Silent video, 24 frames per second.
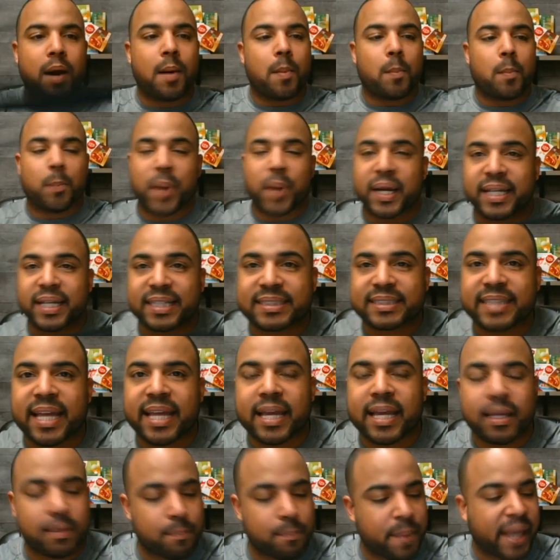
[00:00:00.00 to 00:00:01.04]
But this
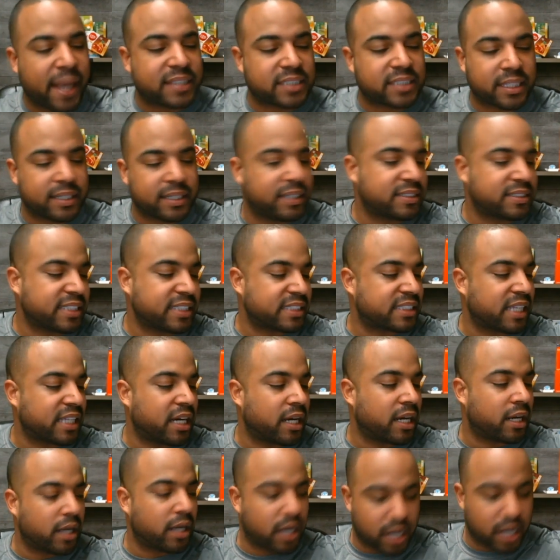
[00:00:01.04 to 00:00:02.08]
thing basically is just
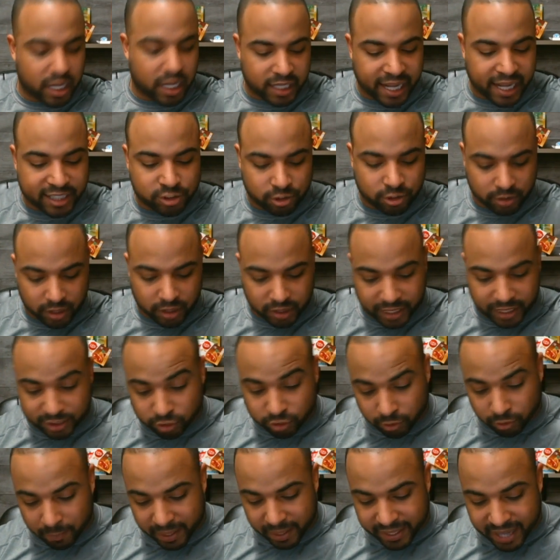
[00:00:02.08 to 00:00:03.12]
an
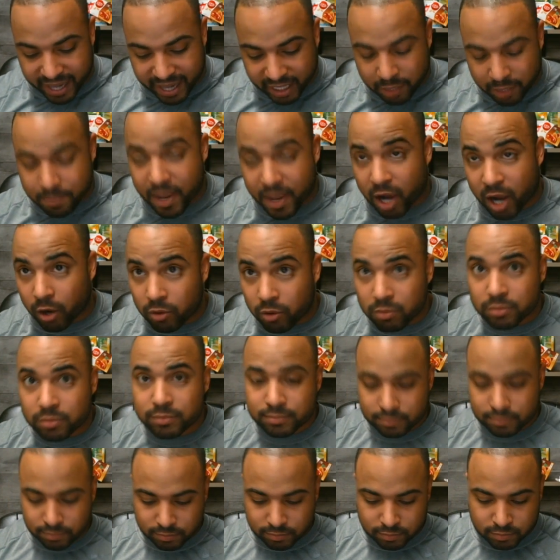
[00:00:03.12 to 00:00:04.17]
electromagnetic belt.
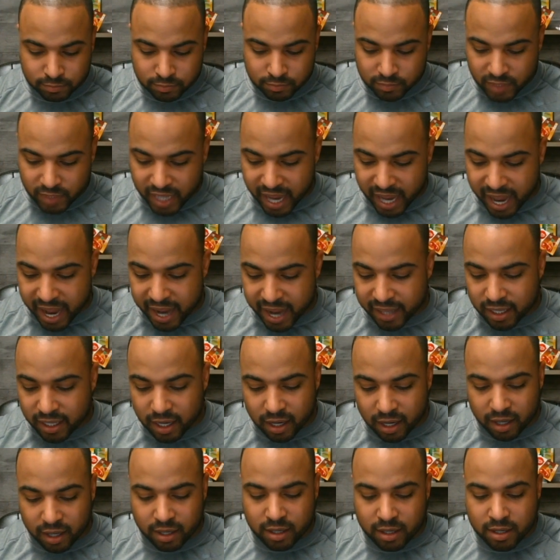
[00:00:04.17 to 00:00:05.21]

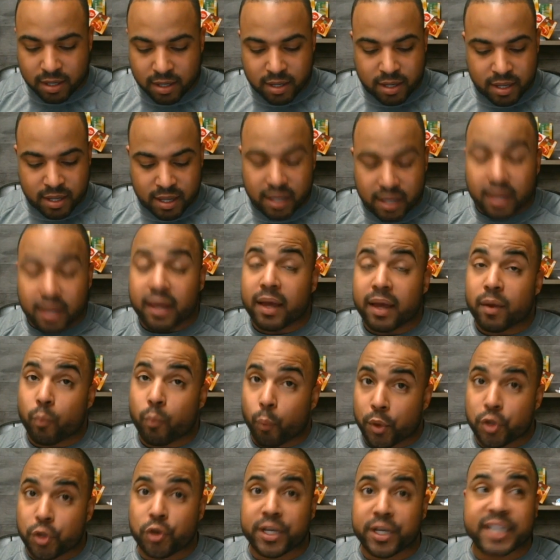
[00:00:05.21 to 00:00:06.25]
And
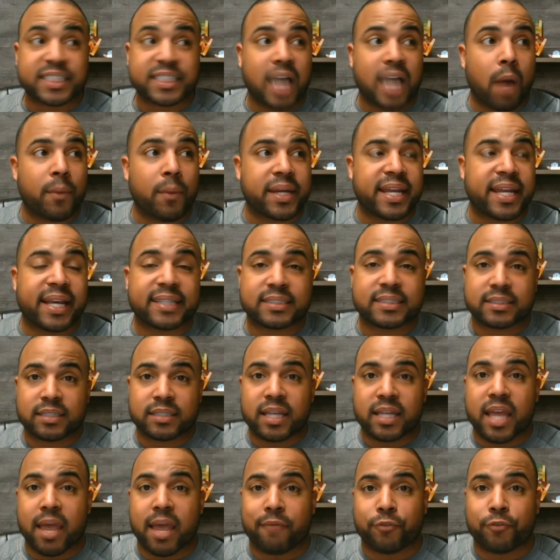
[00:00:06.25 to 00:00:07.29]
when you get done with this,
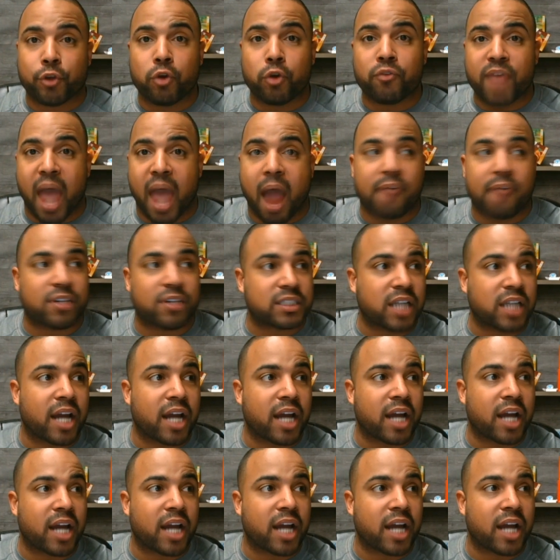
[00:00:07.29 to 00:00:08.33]
if you've ever done
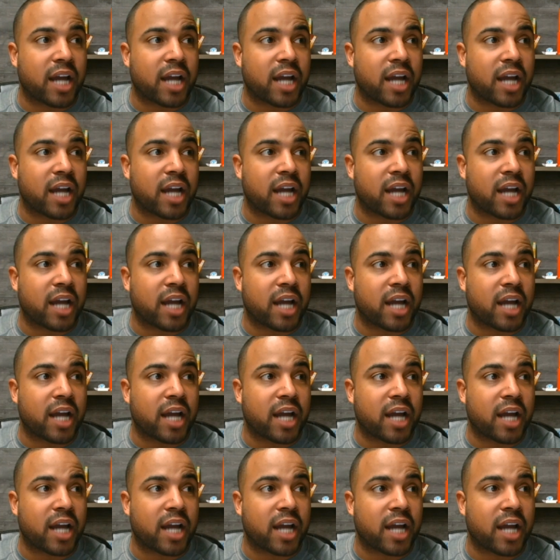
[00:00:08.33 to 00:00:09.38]
over 200 crunches,
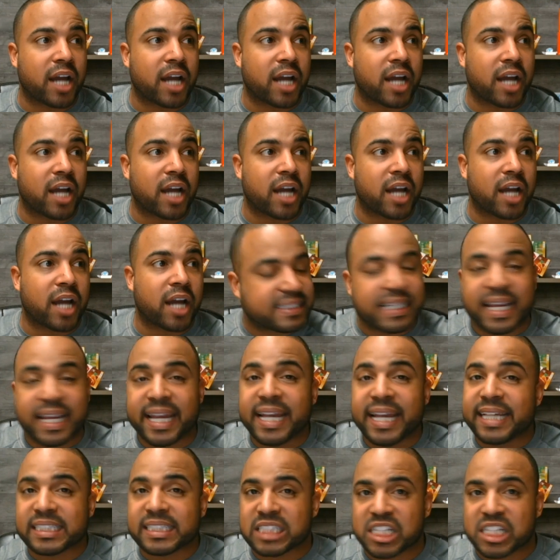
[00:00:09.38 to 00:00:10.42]
this
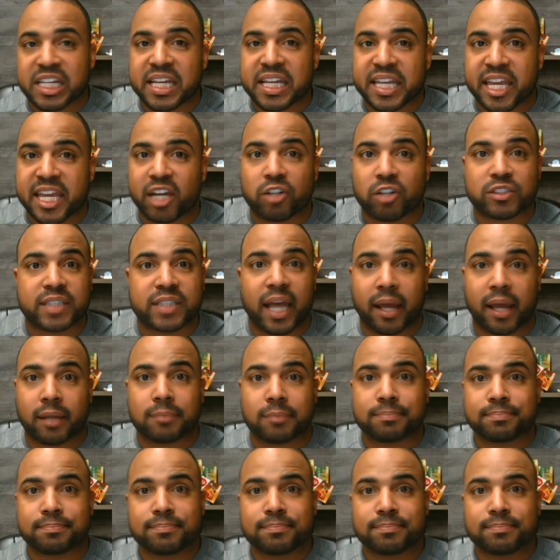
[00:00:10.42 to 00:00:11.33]
easily kills that.